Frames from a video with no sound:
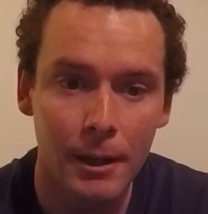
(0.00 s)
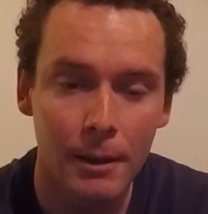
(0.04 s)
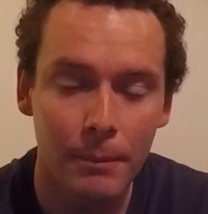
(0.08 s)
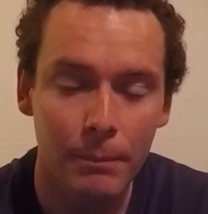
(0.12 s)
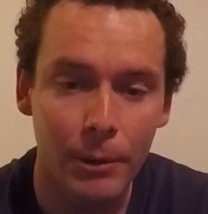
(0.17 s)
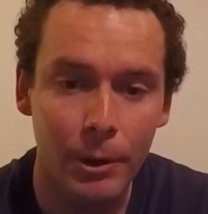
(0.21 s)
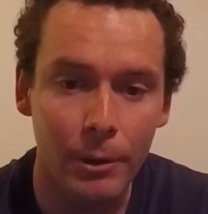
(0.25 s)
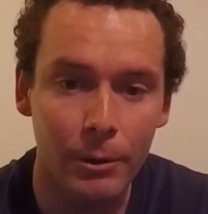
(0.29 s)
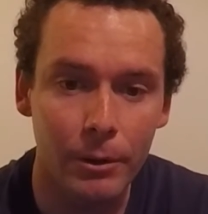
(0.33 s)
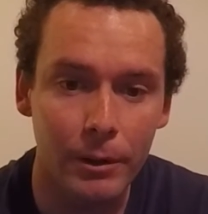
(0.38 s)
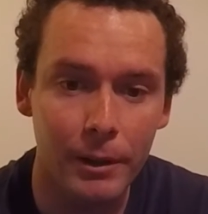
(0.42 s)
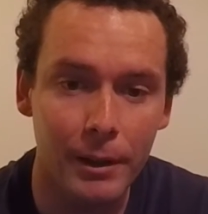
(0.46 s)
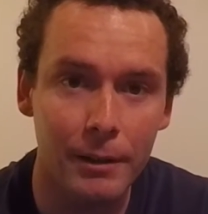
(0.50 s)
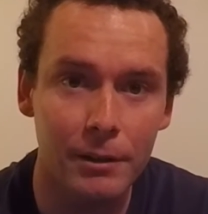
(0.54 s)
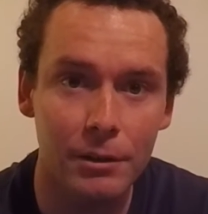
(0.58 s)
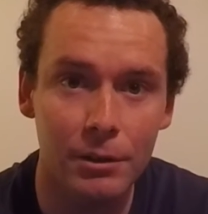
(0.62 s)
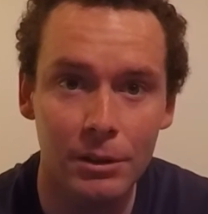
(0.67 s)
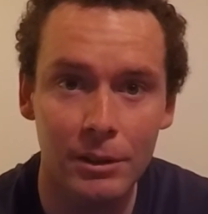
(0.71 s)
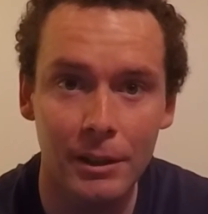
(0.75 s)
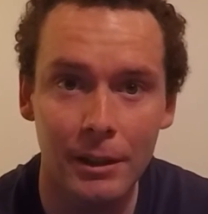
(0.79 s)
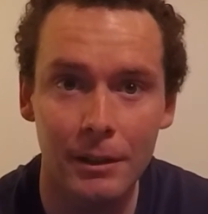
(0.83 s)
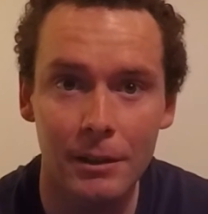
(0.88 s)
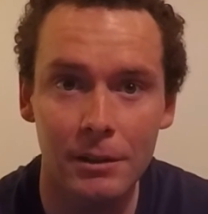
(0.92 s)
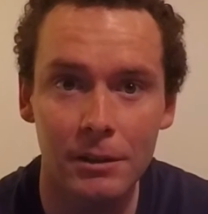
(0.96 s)
But it'll look
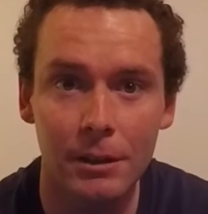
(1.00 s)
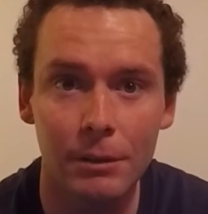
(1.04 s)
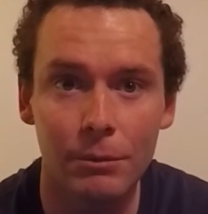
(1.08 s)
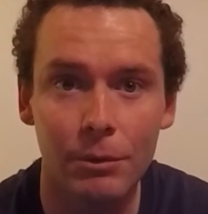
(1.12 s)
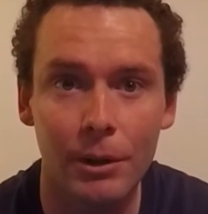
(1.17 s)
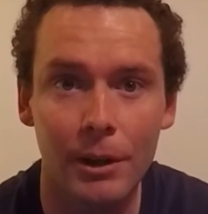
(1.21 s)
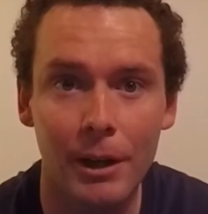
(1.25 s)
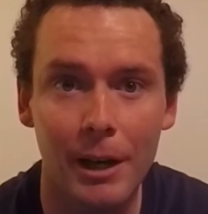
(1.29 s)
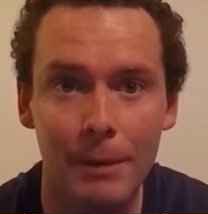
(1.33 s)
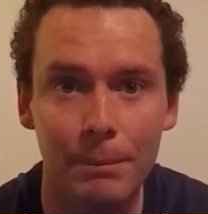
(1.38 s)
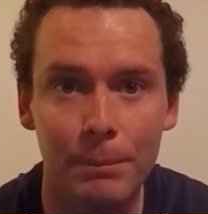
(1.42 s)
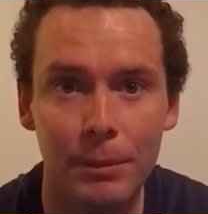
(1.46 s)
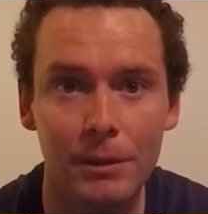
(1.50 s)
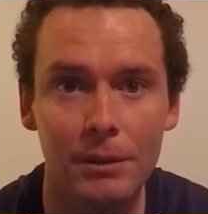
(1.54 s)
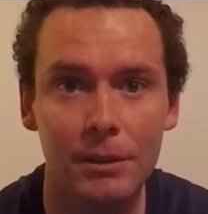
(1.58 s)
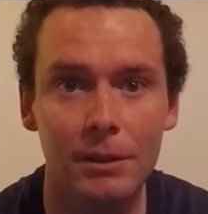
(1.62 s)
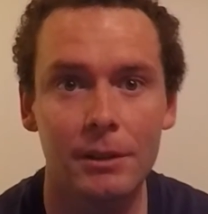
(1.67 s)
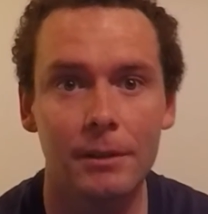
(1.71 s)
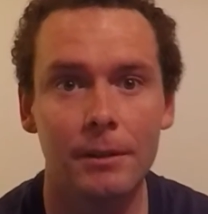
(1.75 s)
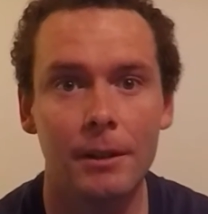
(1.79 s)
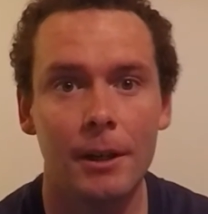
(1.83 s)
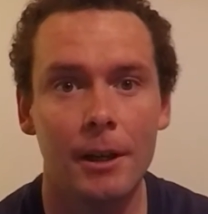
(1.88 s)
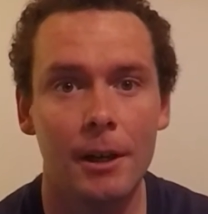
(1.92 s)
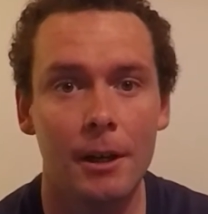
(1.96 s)
interesting to see what happens.
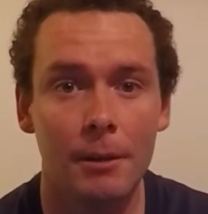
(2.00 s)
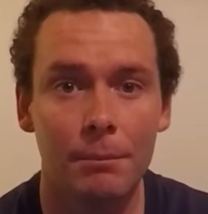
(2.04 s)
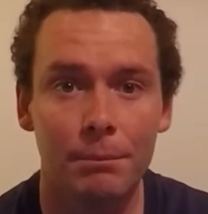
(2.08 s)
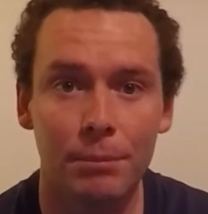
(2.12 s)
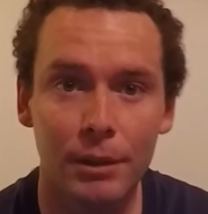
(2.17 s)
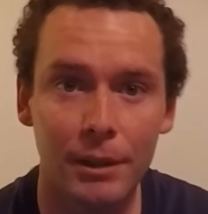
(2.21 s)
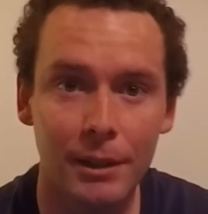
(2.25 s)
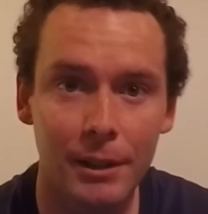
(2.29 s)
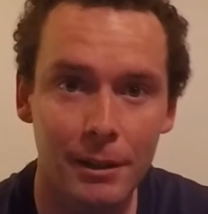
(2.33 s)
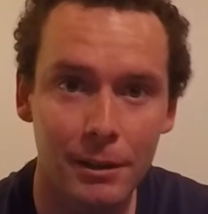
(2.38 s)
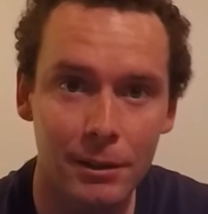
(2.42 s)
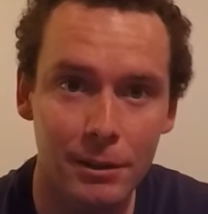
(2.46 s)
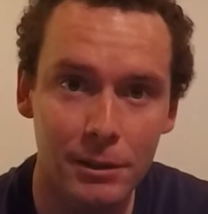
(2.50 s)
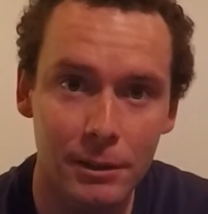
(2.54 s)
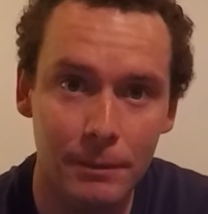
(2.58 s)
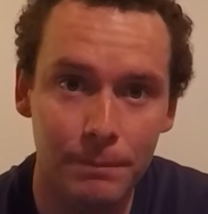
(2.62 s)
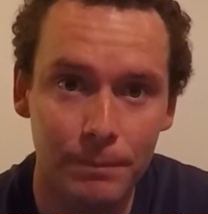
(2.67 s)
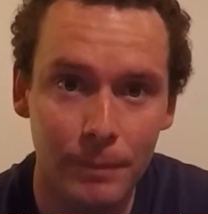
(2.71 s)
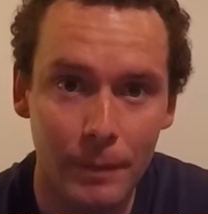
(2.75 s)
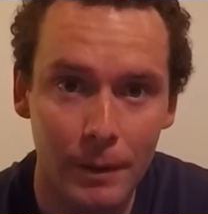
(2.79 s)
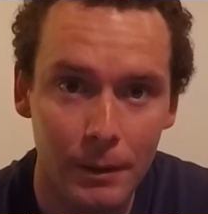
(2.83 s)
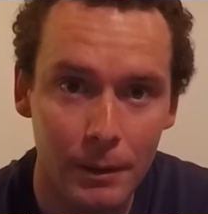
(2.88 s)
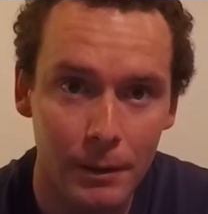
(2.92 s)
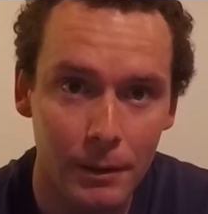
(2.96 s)
Please
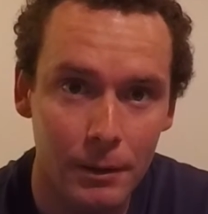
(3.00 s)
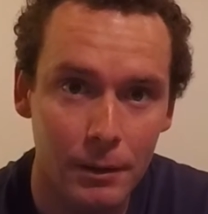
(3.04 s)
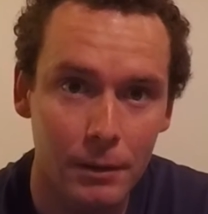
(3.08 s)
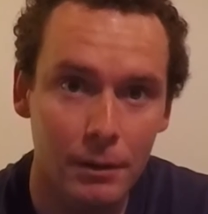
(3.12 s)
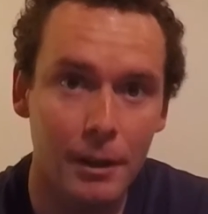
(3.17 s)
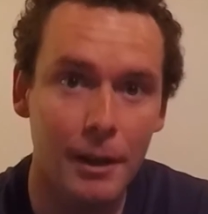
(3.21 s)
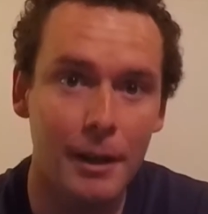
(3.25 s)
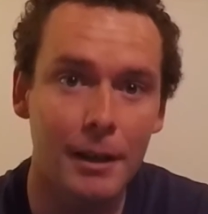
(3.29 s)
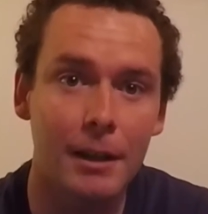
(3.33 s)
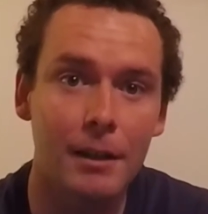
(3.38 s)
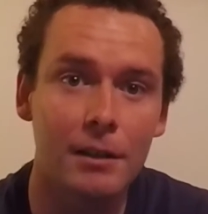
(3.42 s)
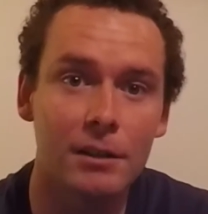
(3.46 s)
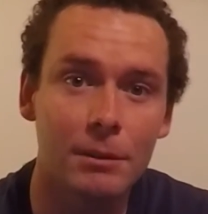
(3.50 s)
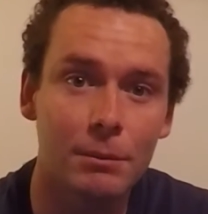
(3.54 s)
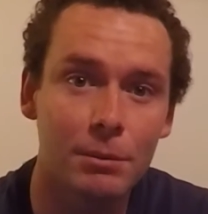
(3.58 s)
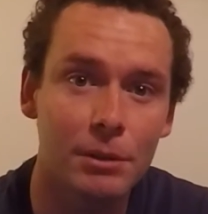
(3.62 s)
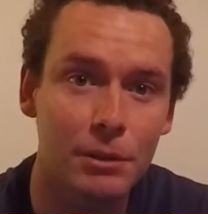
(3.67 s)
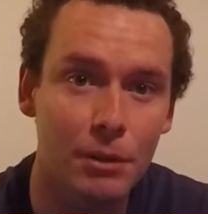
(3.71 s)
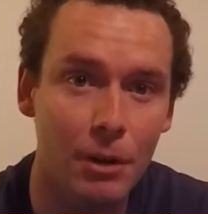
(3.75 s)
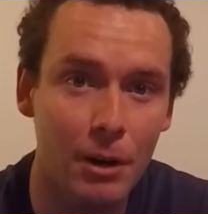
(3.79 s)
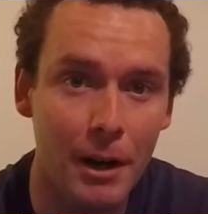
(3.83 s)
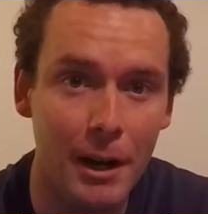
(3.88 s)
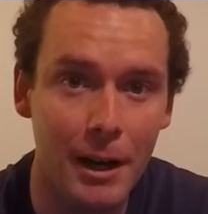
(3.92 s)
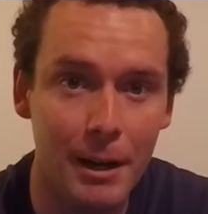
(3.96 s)
like and
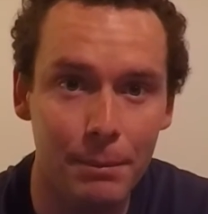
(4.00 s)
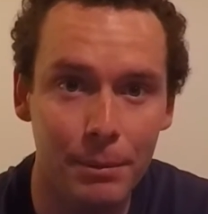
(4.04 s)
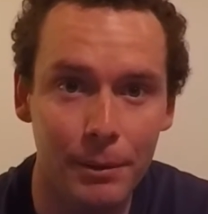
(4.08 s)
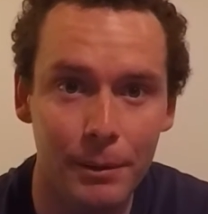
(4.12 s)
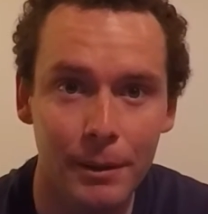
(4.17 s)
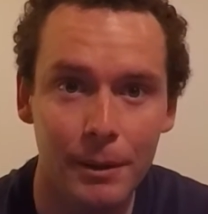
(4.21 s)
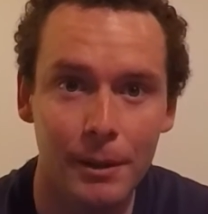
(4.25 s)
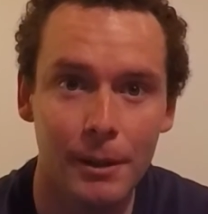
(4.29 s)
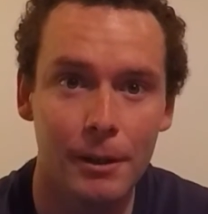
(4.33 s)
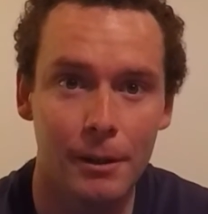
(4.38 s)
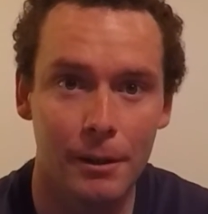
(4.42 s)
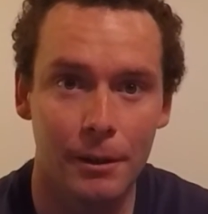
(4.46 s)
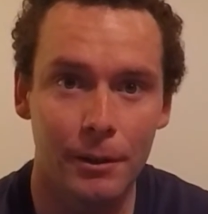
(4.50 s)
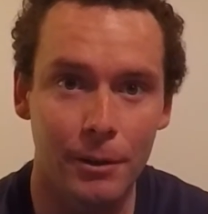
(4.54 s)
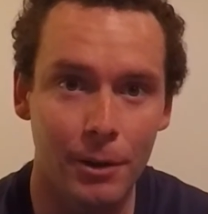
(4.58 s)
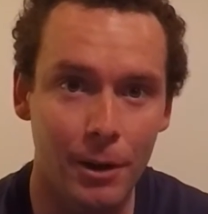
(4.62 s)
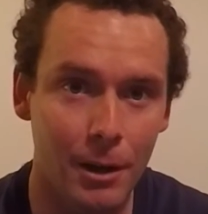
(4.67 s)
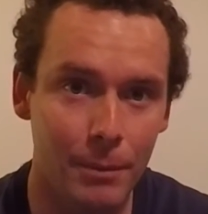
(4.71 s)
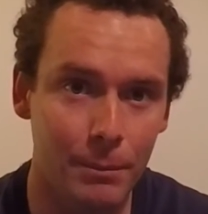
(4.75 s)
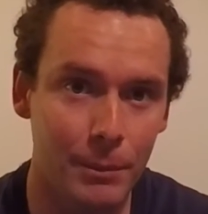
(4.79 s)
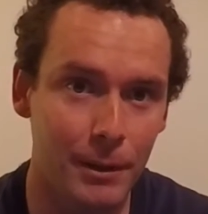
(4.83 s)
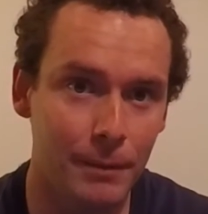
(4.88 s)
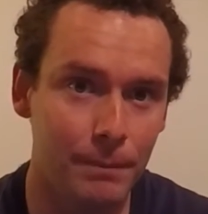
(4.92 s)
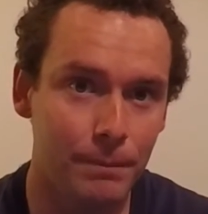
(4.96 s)
subscribe,
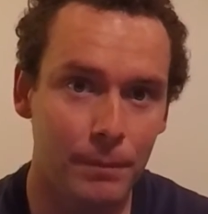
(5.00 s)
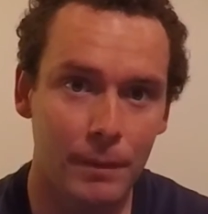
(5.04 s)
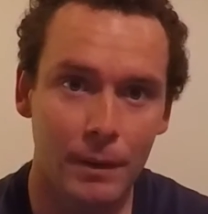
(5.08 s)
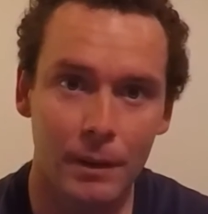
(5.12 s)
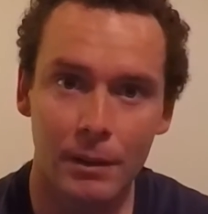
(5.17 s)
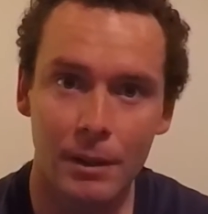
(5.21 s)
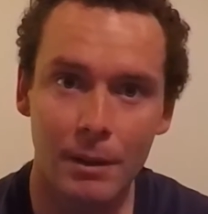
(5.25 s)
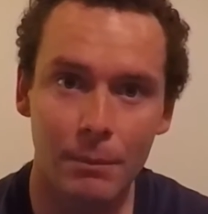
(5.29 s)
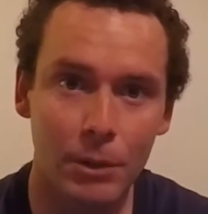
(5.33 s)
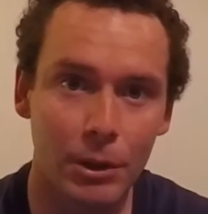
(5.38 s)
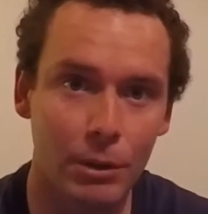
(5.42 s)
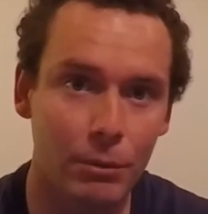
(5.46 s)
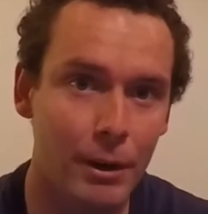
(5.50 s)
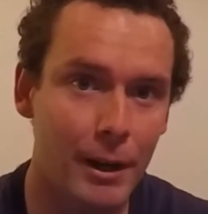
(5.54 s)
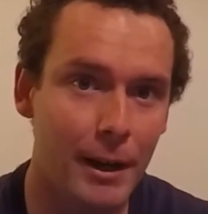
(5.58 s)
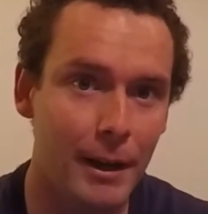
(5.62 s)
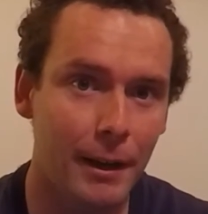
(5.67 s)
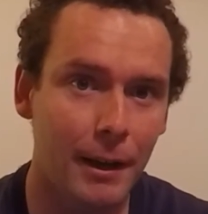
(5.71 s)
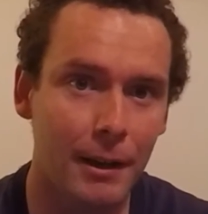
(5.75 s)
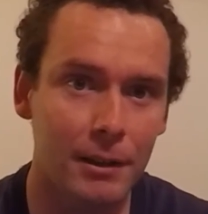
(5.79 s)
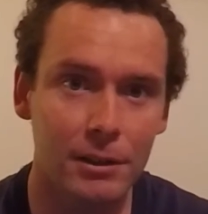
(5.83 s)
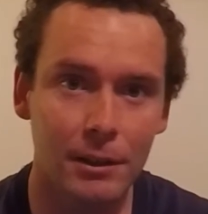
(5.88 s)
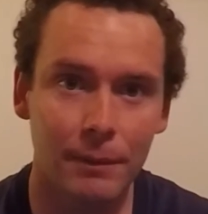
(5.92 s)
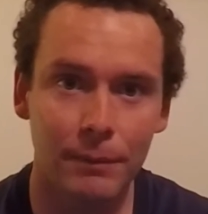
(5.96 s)
comment, give me your
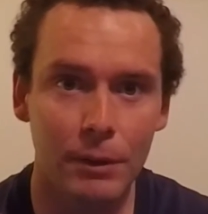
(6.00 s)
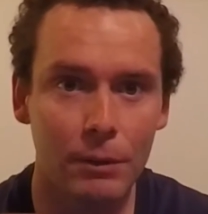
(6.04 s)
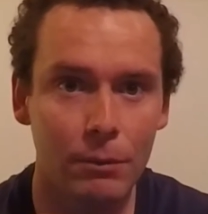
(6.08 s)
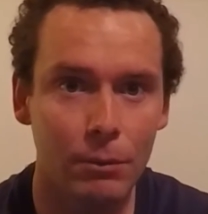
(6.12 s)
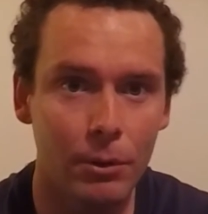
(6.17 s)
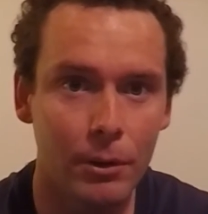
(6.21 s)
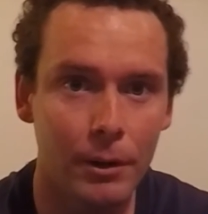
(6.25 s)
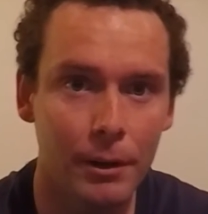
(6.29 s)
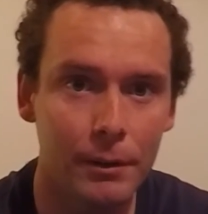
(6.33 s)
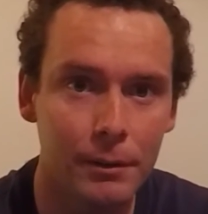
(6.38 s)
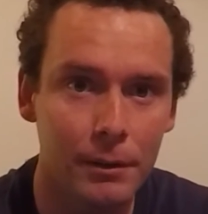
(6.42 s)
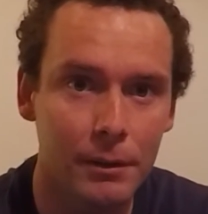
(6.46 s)
rankings if you want.